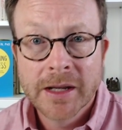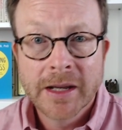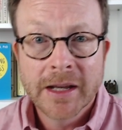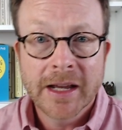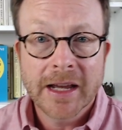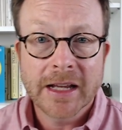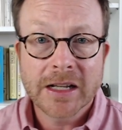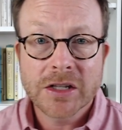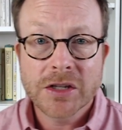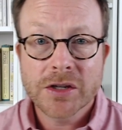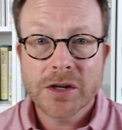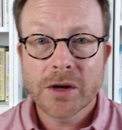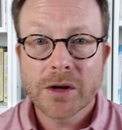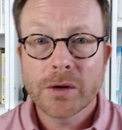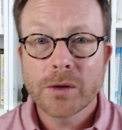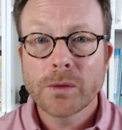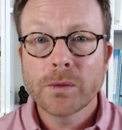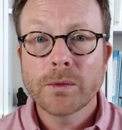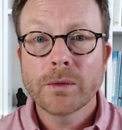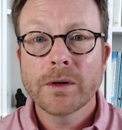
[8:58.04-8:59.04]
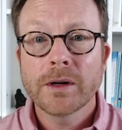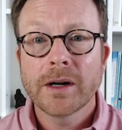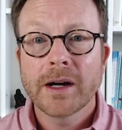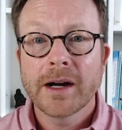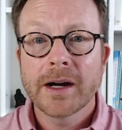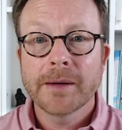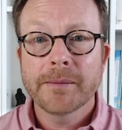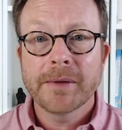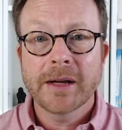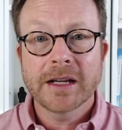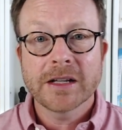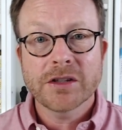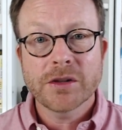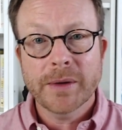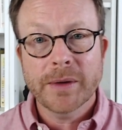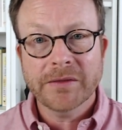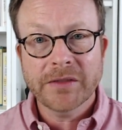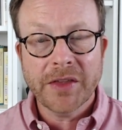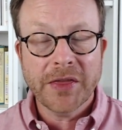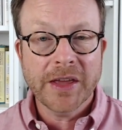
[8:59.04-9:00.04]
And so we
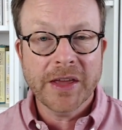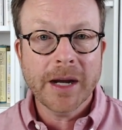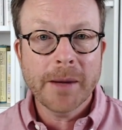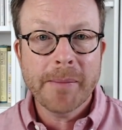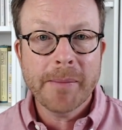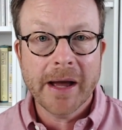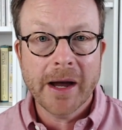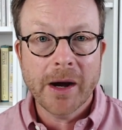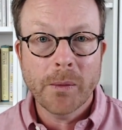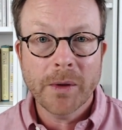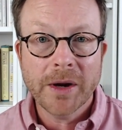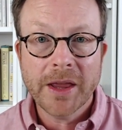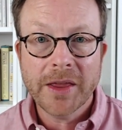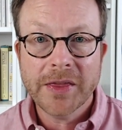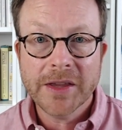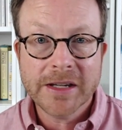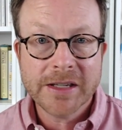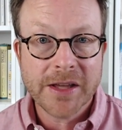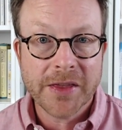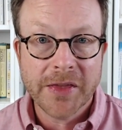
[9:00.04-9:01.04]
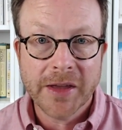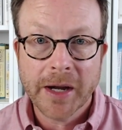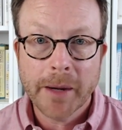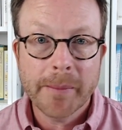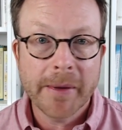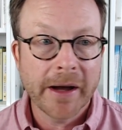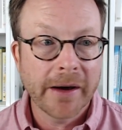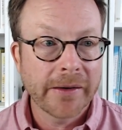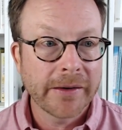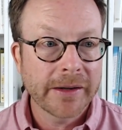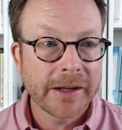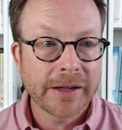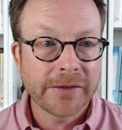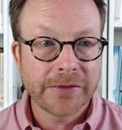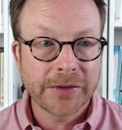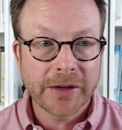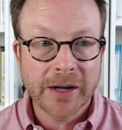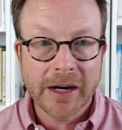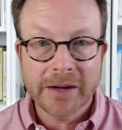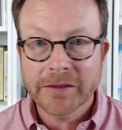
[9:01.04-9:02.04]
have to think about, one of the things to think about if
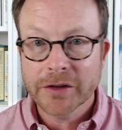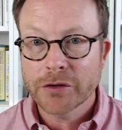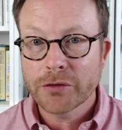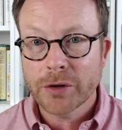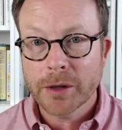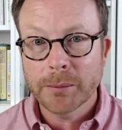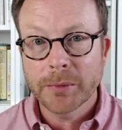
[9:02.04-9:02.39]
you're having trouble